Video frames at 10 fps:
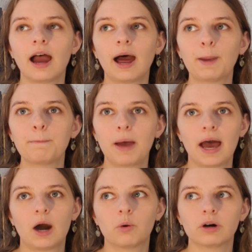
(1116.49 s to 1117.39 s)
and
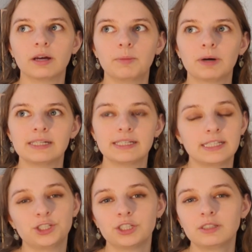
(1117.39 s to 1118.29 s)
power in my
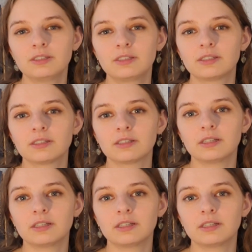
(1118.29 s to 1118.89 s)
decisions,